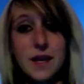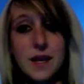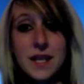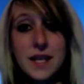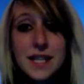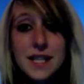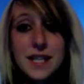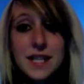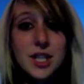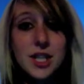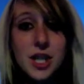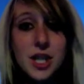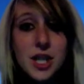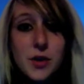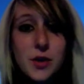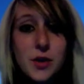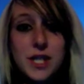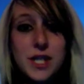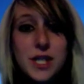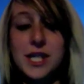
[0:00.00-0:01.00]
Ninja
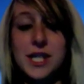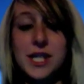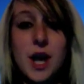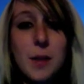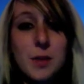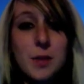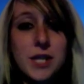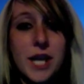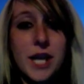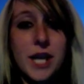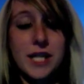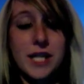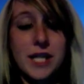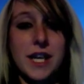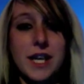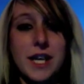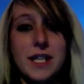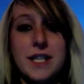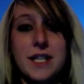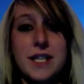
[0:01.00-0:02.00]
deodorant does not protect
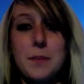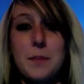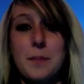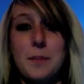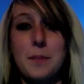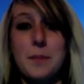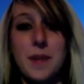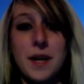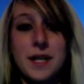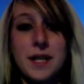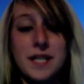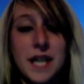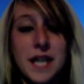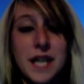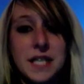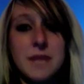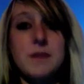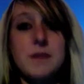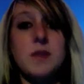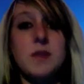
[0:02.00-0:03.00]
against
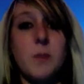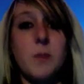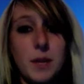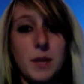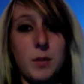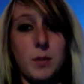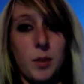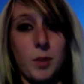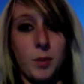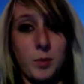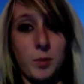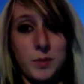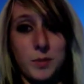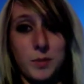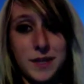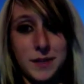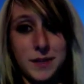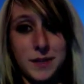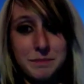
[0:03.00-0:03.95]
excessive sweating problems.